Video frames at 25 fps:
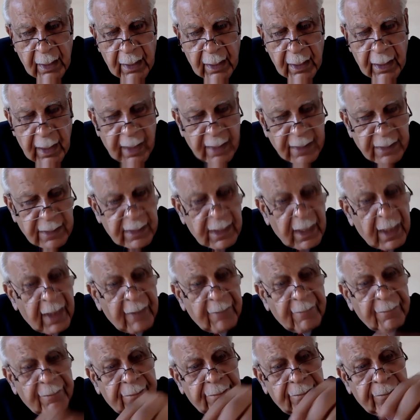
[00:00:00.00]
last
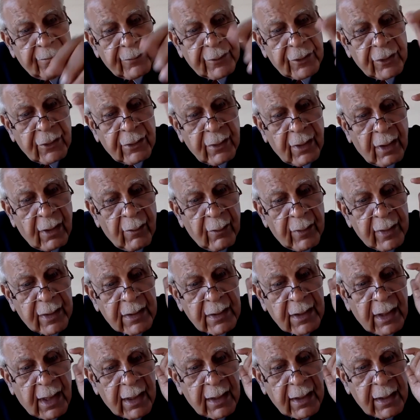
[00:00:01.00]
time. So now we
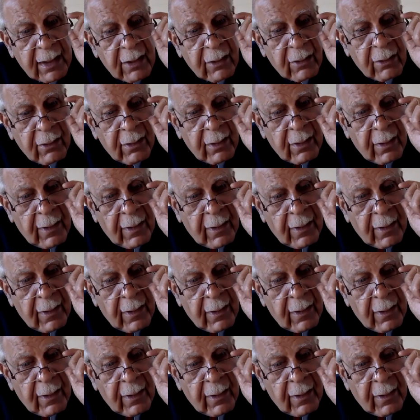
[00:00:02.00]
start new.